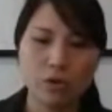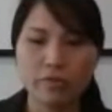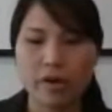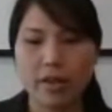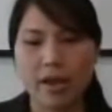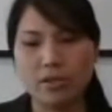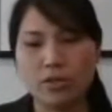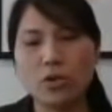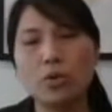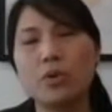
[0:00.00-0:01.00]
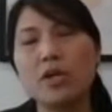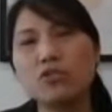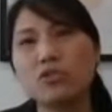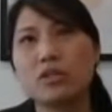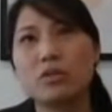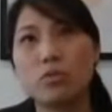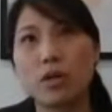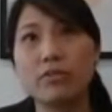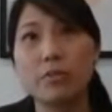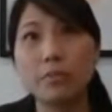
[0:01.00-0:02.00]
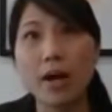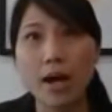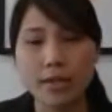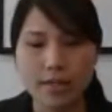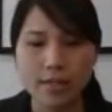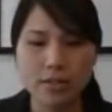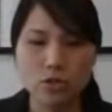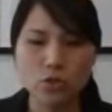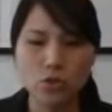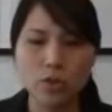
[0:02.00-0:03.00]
notify the ATO, interested or relevant parties,